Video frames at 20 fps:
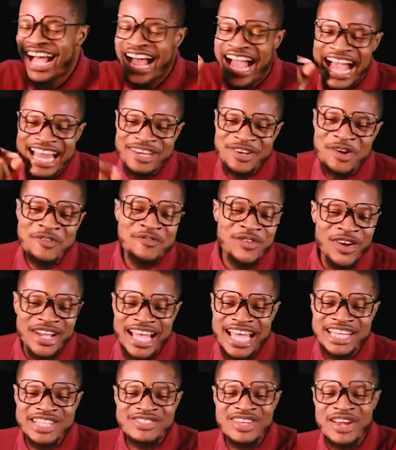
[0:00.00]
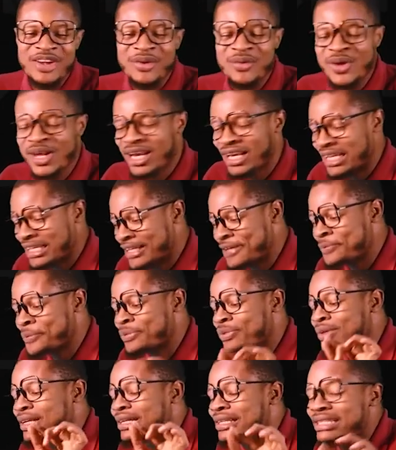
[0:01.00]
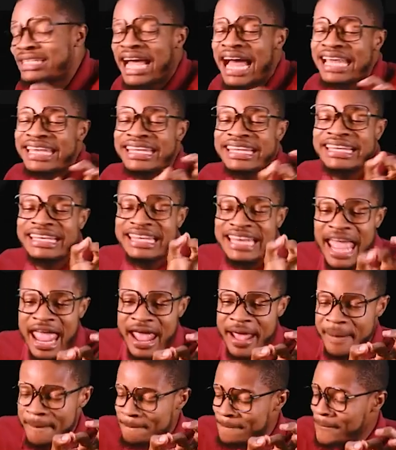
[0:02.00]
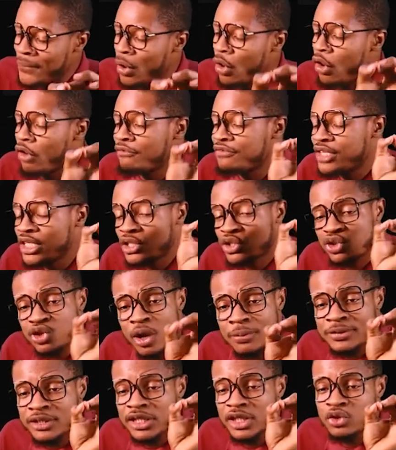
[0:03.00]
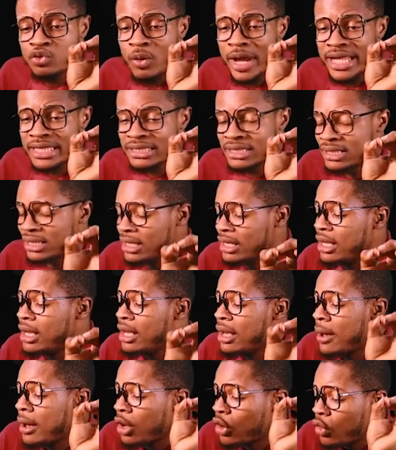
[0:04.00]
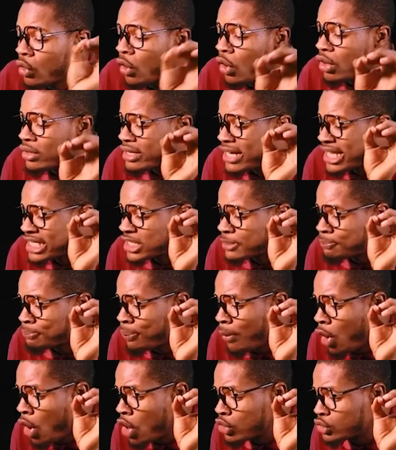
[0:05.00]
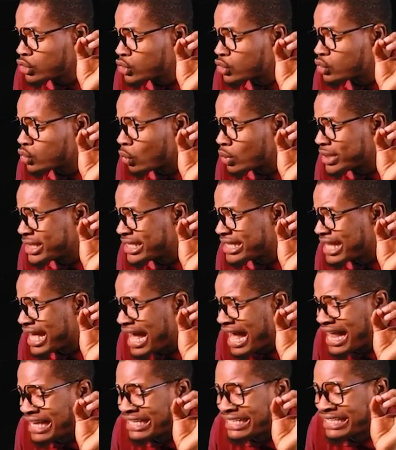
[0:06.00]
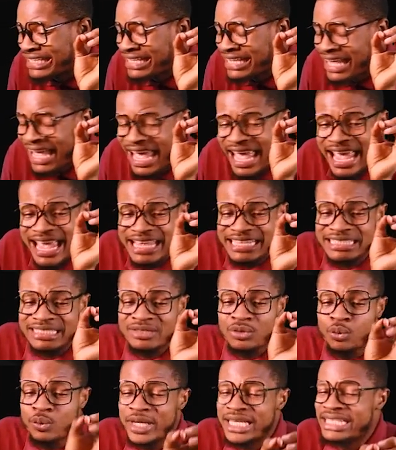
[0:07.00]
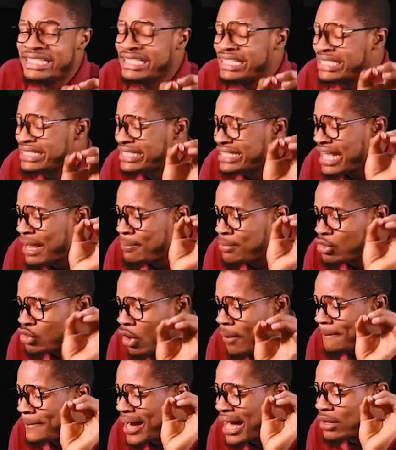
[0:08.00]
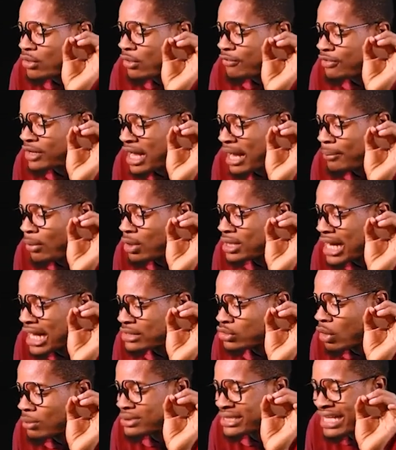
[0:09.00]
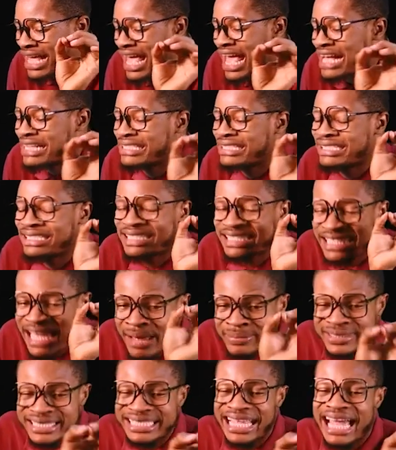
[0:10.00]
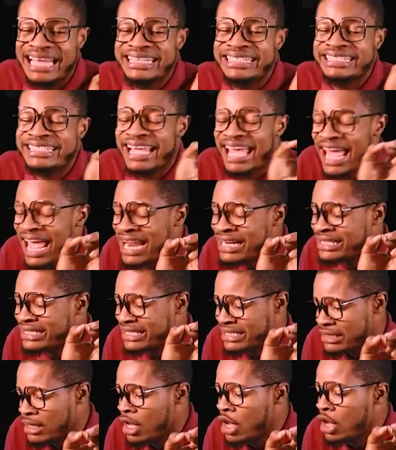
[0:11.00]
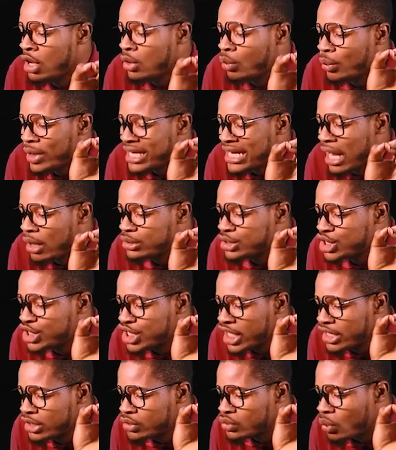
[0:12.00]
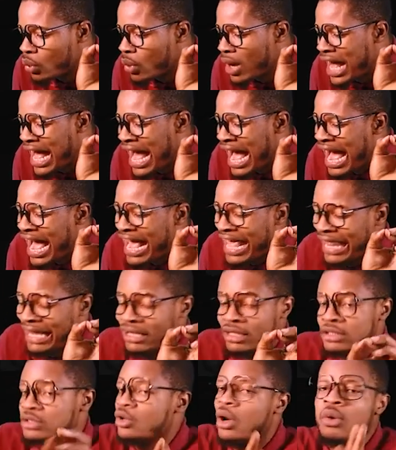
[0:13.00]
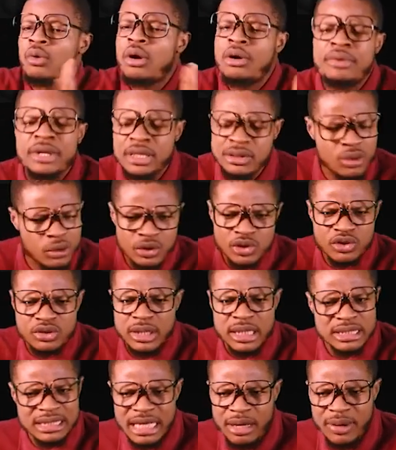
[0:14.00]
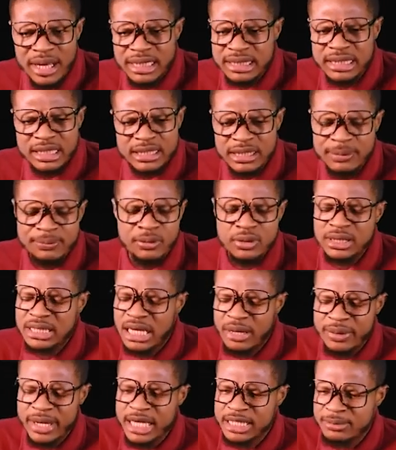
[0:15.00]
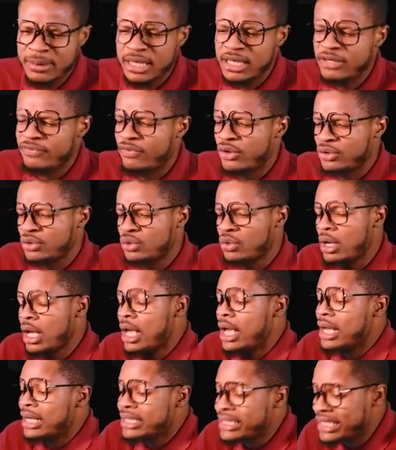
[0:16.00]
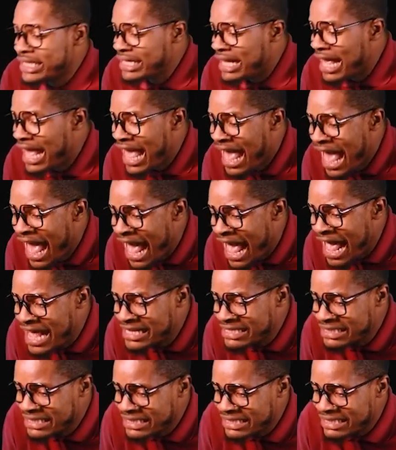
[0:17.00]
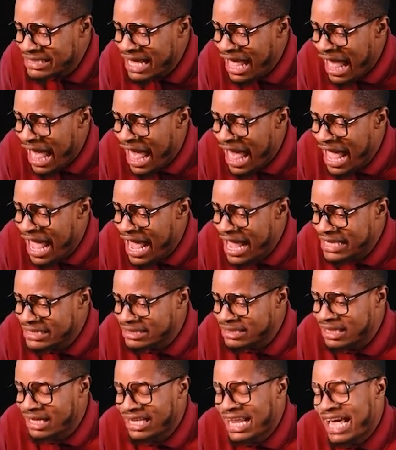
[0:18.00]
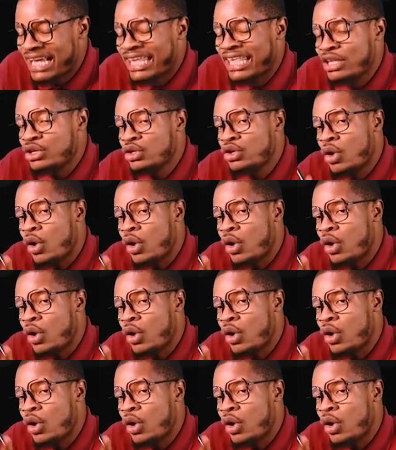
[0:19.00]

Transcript: don't forget this very quickly, that the name of the substituent corresponds to the alkane with the same number of carbon atoms, except that the ending will now change to "-ile". Don't worry, don't stress. That one is a simple thing. I will explain it for you. The N, like in